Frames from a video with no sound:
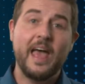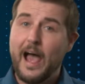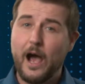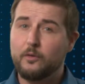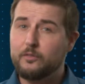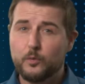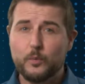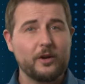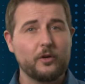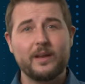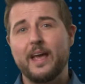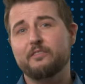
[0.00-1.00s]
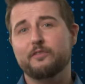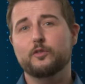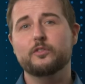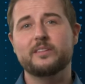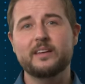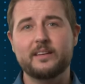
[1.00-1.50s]
However, we don't have
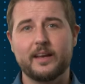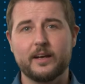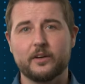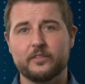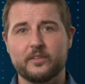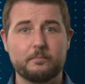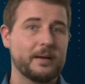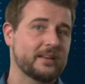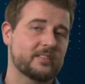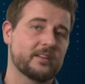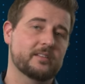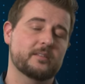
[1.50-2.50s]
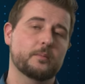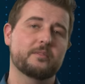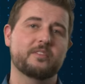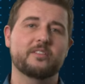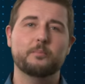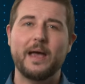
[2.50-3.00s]
full details, and based on some of
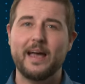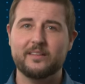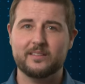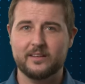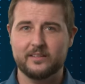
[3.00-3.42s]
his past